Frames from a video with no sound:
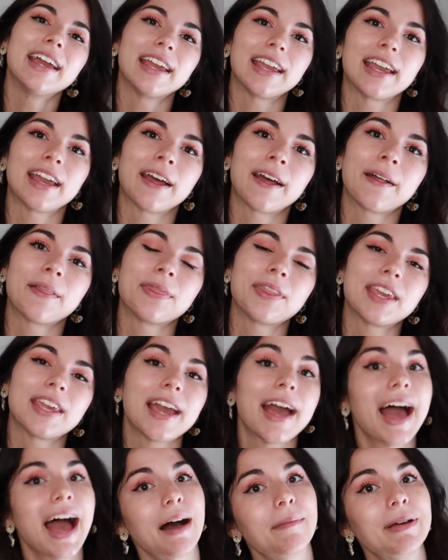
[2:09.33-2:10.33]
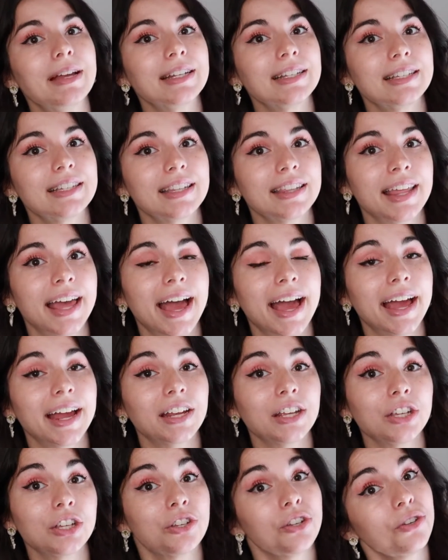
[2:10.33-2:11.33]
and the habits that
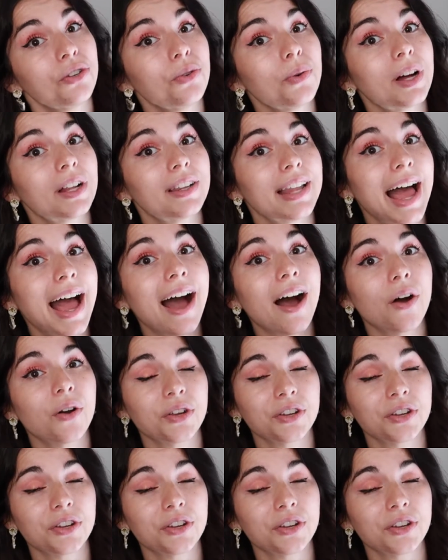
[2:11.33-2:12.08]
you allow